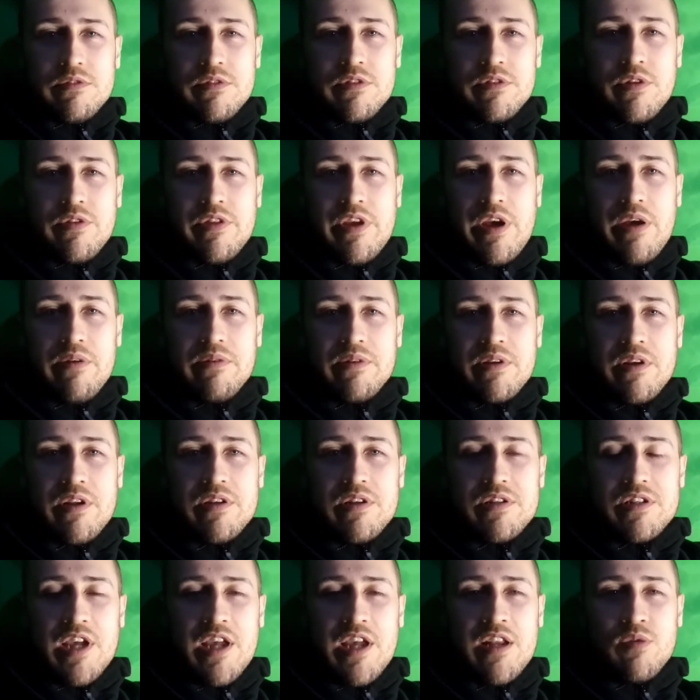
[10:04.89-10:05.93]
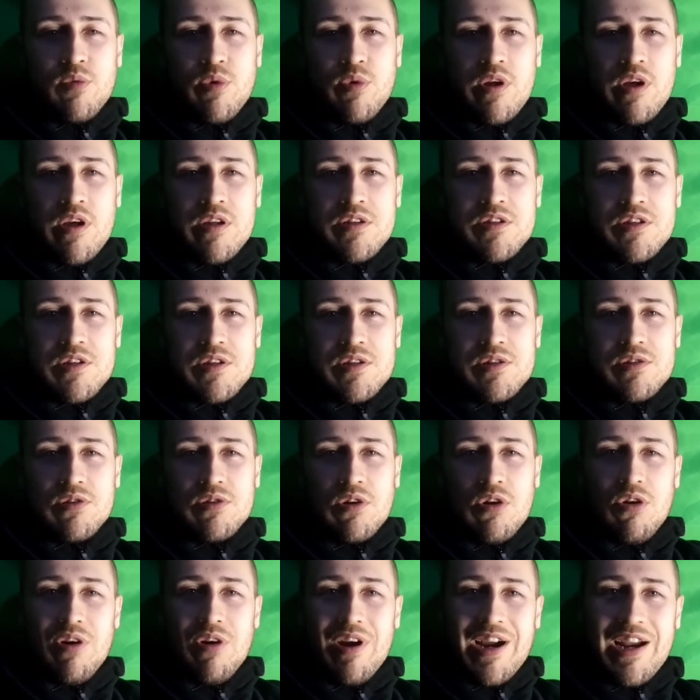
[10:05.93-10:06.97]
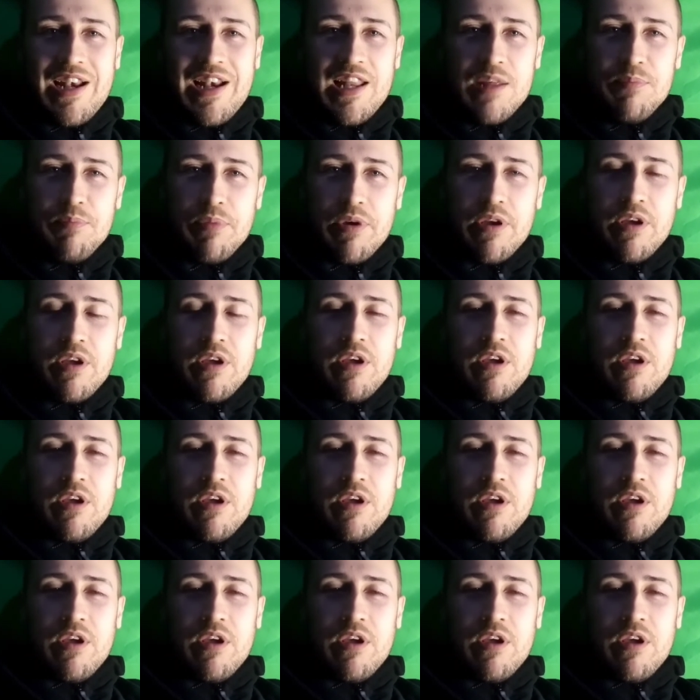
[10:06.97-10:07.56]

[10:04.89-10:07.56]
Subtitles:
2010, where I just saw a clip